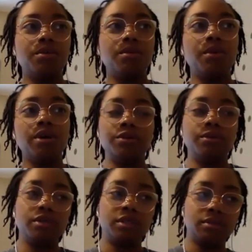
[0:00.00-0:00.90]
what you
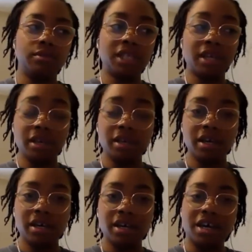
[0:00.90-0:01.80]
want to say
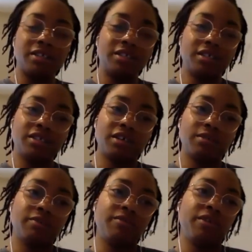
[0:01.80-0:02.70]
yet, I'd say start
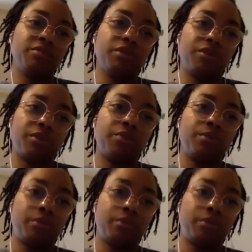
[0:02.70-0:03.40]
with a Facebook group,